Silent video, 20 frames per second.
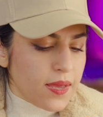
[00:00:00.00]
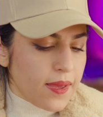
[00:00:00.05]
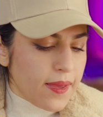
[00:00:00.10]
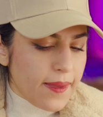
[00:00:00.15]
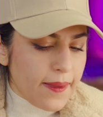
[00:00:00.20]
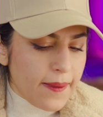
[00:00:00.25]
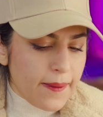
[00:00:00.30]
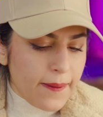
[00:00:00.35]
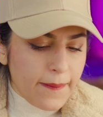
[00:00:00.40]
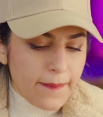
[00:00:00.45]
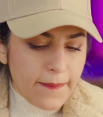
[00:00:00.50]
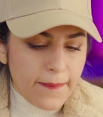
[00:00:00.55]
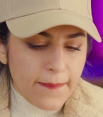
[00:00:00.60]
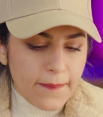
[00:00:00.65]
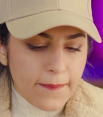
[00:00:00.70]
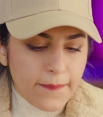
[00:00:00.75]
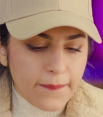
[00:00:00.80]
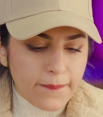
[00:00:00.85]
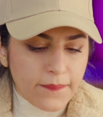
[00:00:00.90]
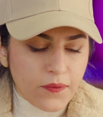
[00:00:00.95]

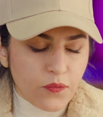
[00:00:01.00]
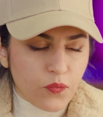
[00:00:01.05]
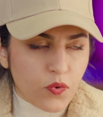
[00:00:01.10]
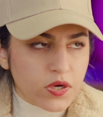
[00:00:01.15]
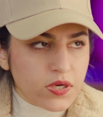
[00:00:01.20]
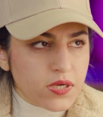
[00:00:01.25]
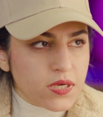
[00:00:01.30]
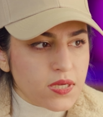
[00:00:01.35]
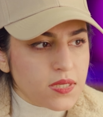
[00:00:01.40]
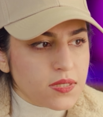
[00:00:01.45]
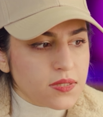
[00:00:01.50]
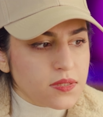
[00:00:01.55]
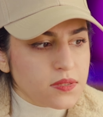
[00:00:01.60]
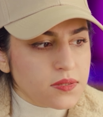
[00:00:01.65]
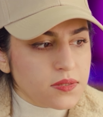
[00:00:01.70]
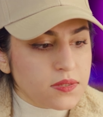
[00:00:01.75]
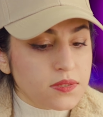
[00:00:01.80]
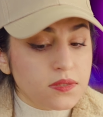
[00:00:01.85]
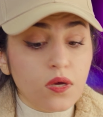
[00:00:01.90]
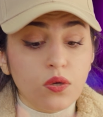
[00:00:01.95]
What
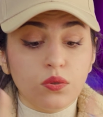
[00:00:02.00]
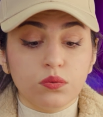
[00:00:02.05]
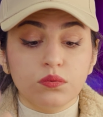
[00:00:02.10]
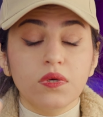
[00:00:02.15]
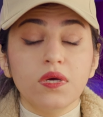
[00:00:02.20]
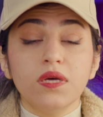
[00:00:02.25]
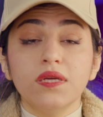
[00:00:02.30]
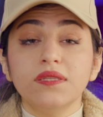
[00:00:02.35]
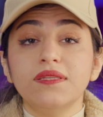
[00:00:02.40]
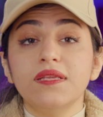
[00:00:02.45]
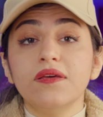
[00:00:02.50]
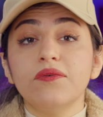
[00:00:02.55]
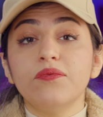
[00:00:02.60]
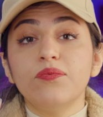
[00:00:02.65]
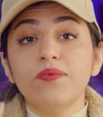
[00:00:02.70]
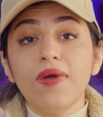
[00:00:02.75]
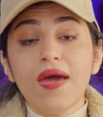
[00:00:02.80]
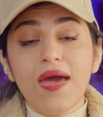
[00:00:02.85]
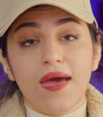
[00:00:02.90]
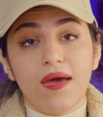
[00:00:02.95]
else? Oh, the
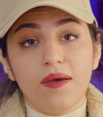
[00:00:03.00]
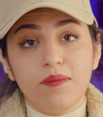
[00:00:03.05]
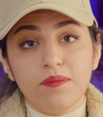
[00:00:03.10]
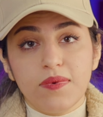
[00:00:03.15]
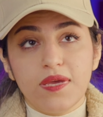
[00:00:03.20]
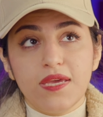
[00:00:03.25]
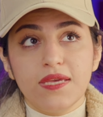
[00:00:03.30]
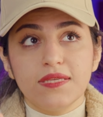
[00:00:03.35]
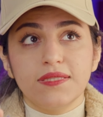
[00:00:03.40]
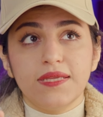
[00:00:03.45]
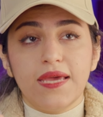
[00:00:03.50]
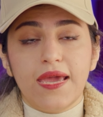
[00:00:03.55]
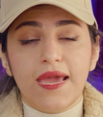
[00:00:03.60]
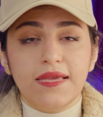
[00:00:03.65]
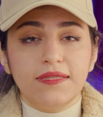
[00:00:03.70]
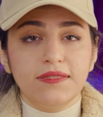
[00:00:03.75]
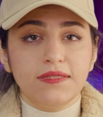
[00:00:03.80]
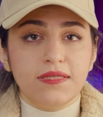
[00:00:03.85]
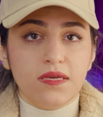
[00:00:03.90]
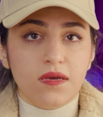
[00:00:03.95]
RAM is
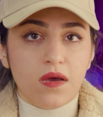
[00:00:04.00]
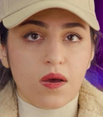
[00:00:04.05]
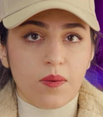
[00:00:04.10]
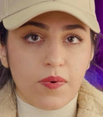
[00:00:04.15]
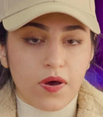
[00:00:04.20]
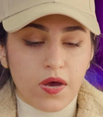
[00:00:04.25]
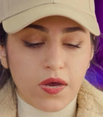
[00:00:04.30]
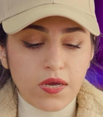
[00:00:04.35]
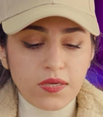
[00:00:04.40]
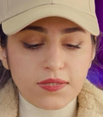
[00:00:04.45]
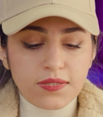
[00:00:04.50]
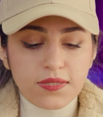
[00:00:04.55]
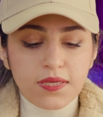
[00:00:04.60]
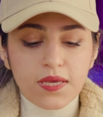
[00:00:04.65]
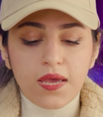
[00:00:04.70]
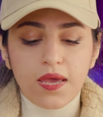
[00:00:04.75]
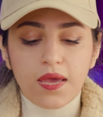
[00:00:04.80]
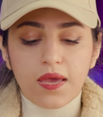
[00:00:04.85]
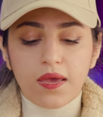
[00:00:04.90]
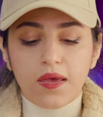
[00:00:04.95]
8 gigabytes.
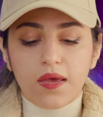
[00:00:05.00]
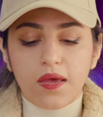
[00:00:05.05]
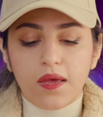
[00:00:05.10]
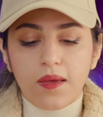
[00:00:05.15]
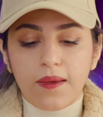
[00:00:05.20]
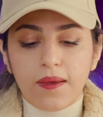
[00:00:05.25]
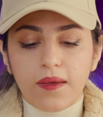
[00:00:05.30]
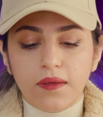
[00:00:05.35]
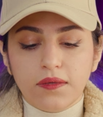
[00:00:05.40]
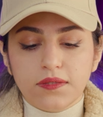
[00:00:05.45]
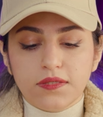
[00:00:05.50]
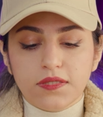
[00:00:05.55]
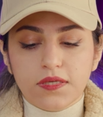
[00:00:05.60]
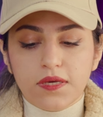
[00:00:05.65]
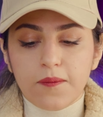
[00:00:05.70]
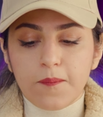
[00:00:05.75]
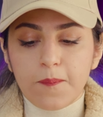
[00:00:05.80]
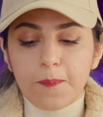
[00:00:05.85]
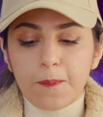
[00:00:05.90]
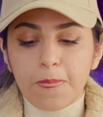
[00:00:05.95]
And
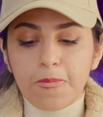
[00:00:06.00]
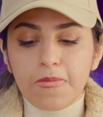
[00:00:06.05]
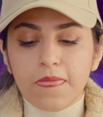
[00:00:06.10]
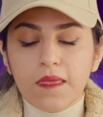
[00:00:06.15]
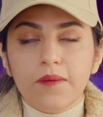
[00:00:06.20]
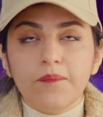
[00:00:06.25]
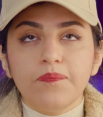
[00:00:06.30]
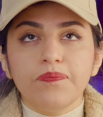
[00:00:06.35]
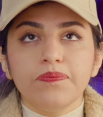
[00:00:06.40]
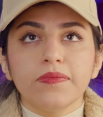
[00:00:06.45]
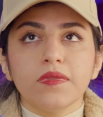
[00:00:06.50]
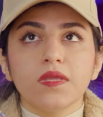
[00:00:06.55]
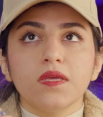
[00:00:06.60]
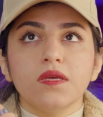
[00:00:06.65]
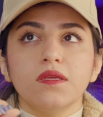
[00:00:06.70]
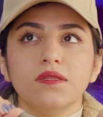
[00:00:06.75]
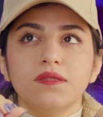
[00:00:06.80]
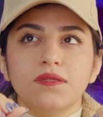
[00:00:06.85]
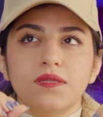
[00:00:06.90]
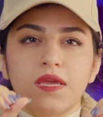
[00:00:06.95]

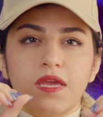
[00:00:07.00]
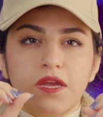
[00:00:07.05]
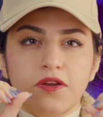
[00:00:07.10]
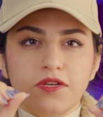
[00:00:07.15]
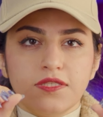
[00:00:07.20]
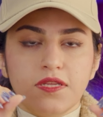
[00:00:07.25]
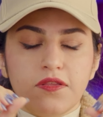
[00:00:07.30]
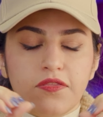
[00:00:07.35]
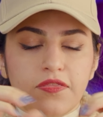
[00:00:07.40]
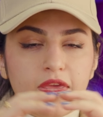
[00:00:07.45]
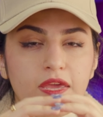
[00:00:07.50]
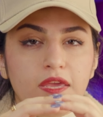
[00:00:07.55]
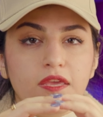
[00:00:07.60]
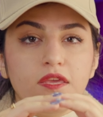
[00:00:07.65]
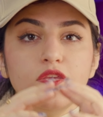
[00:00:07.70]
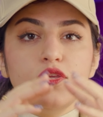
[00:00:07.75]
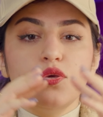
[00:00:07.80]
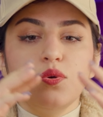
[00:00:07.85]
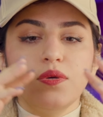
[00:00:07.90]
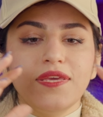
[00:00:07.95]
here's the thing,
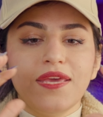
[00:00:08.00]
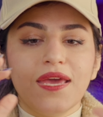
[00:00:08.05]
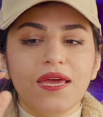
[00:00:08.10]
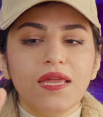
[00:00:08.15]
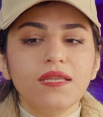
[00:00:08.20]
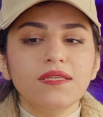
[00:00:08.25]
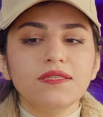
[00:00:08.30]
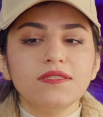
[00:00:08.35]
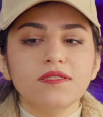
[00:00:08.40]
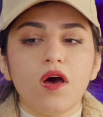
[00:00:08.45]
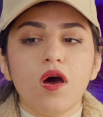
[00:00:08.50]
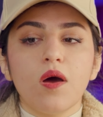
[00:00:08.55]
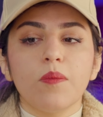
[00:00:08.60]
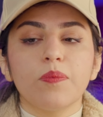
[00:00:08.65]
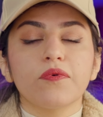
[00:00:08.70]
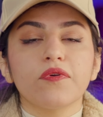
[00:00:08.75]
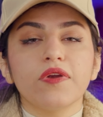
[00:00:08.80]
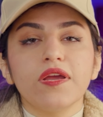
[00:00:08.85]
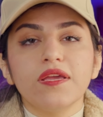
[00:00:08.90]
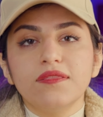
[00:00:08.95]
you can't
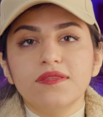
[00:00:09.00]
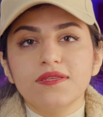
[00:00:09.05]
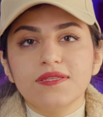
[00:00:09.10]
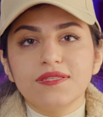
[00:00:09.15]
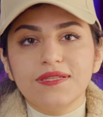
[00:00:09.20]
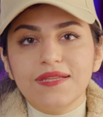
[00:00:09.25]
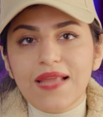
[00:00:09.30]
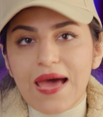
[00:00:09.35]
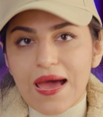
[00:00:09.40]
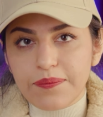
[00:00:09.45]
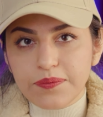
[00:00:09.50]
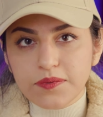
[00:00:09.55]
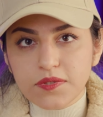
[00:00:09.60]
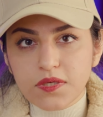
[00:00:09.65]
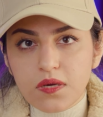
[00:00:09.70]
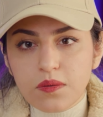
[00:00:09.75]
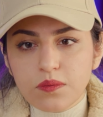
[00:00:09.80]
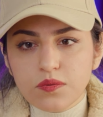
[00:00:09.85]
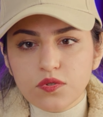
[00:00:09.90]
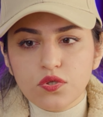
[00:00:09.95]
upgrade this
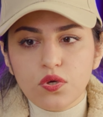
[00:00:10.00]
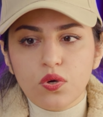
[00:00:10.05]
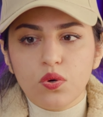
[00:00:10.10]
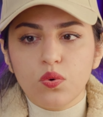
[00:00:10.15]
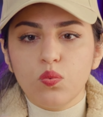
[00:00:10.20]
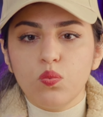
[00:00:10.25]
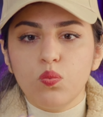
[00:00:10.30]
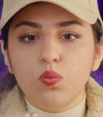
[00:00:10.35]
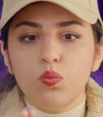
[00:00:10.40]
laptop, so